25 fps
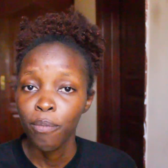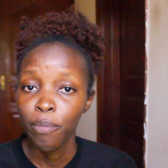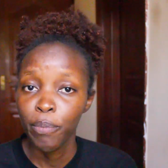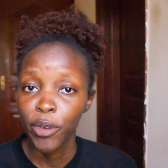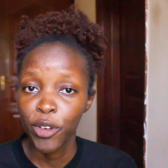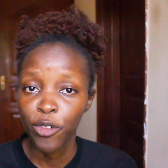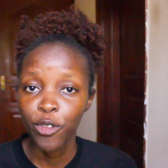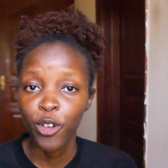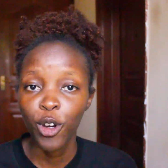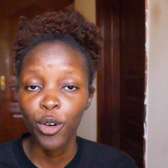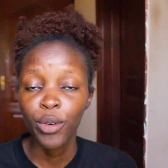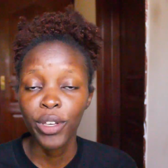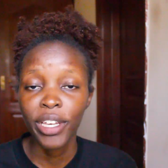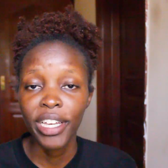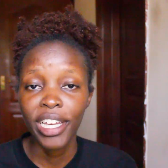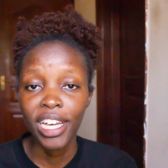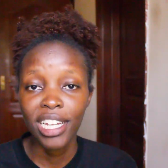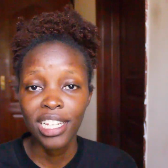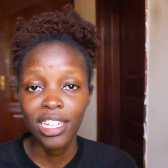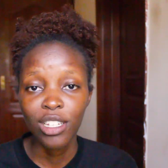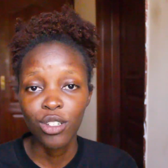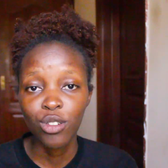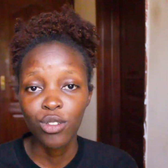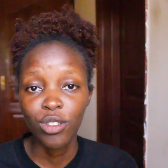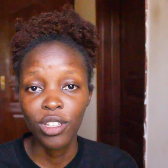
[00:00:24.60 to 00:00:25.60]
Before we
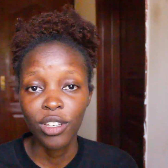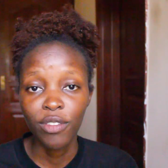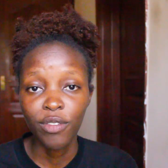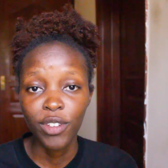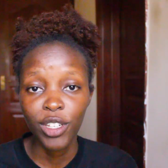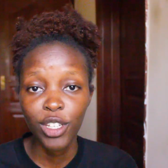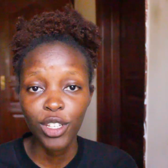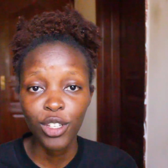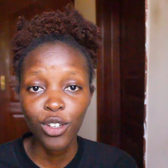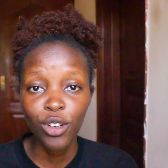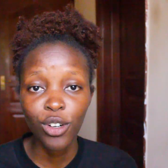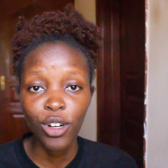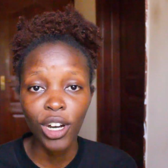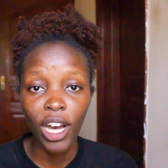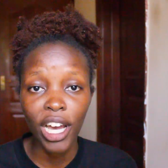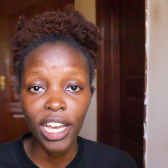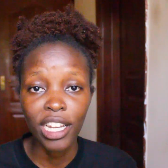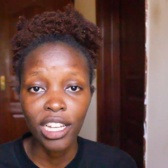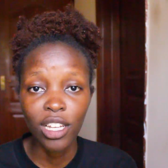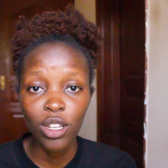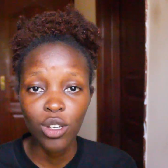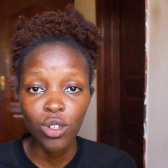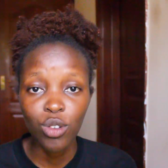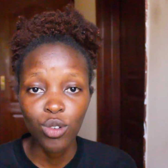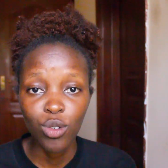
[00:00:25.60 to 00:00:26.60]
get into the video, I
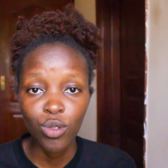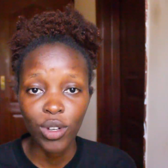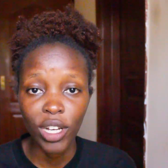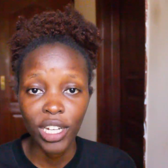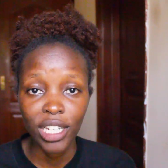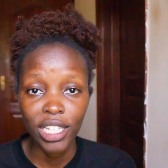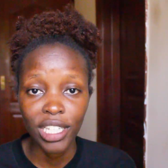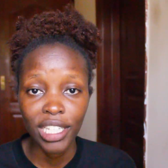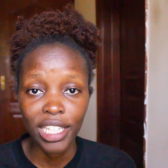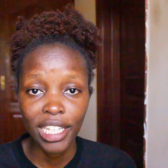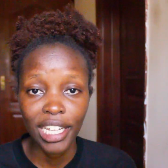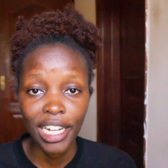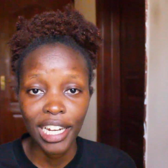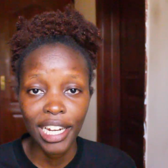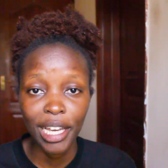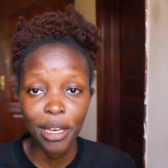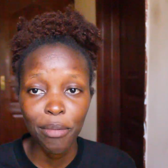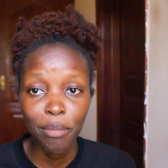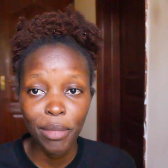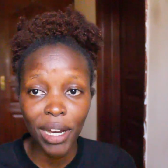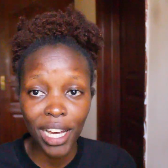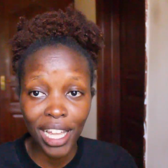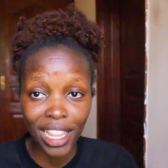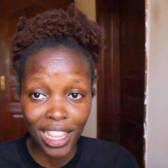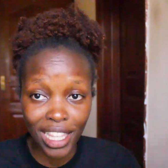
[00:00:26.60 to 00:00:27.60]
need to do a
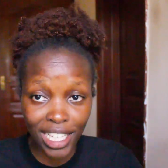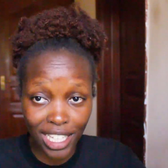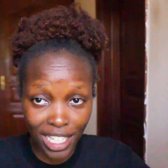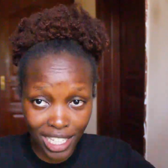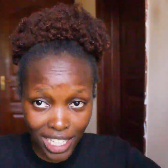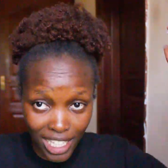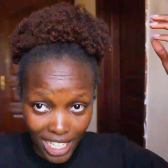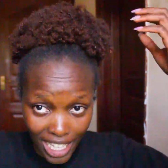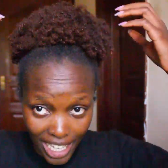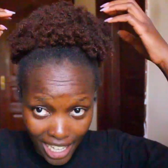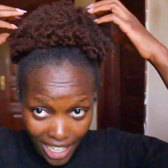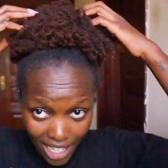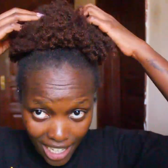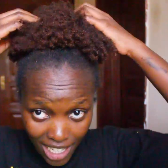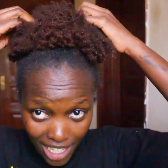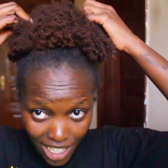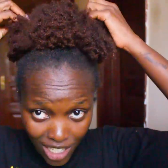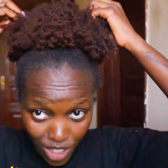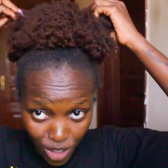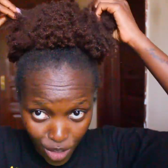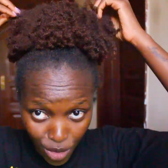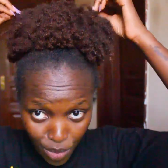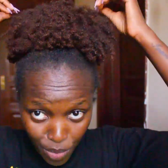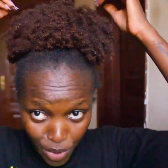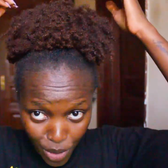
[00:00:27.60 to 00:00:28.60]
disclaimer. This hair
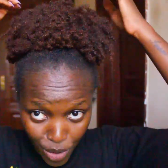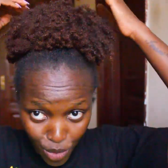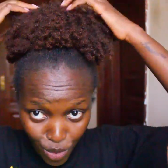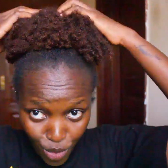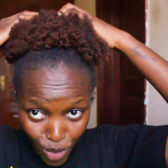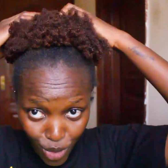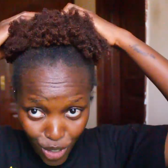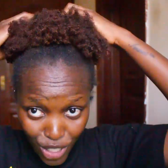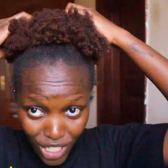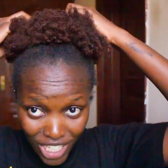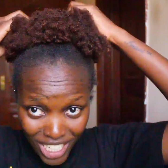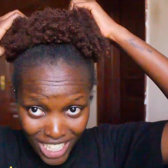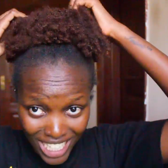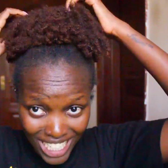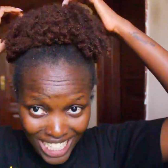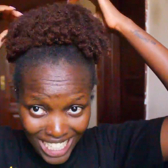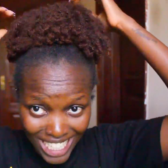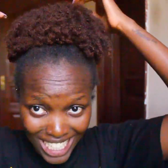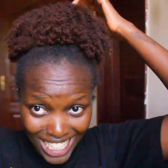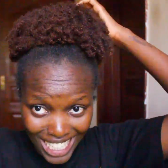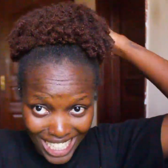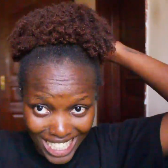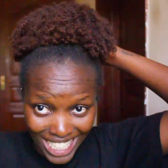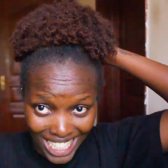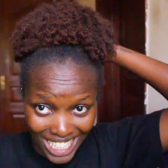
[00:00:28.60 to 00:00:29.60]
has not been washed
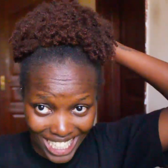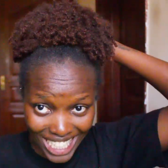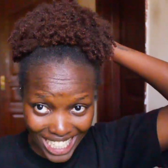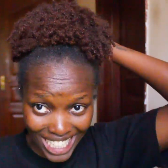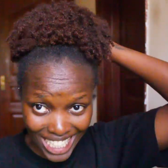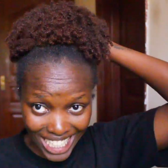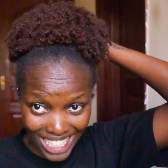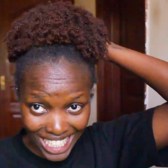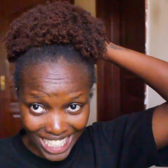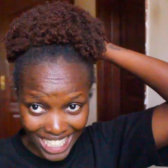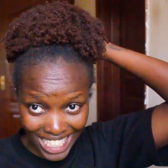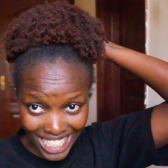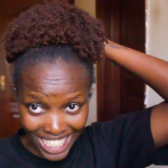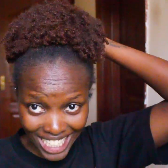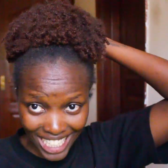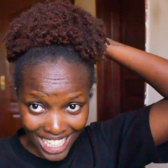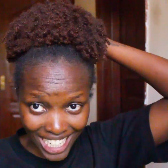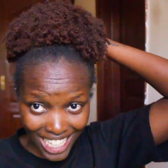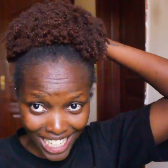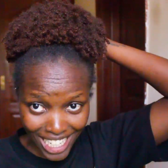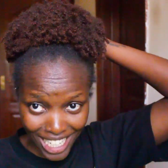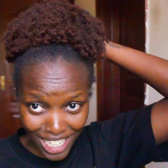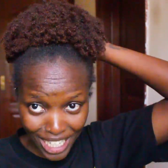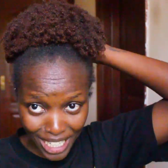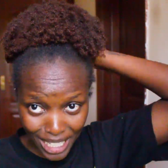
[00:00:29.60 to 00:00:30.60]
in,
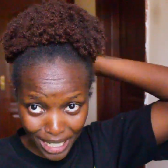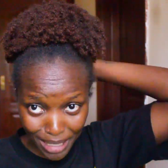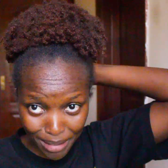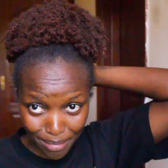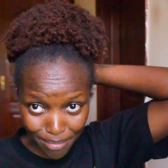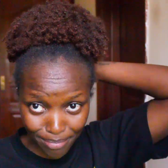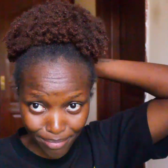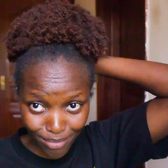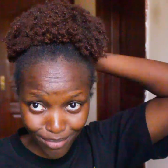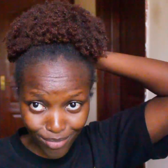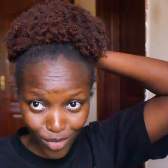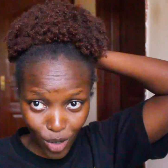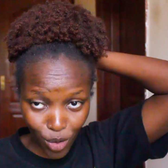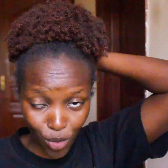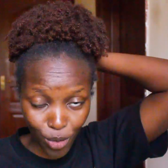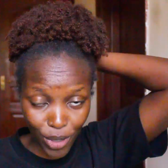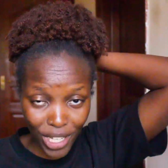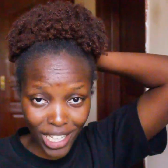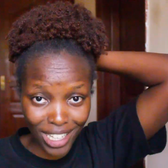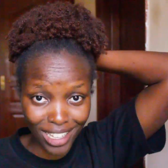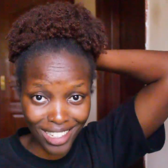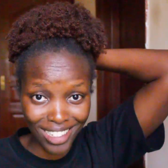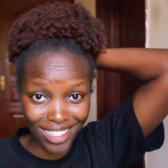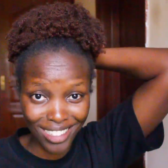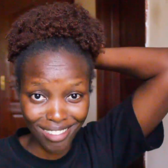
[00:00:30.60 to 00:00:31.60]

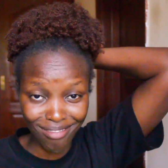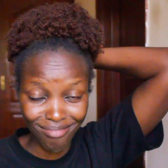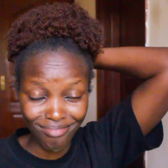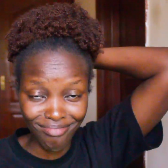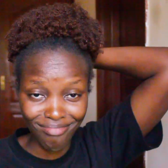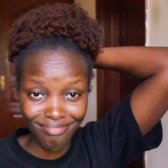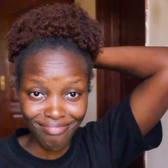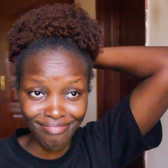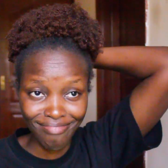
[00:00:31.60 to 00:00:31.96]
well,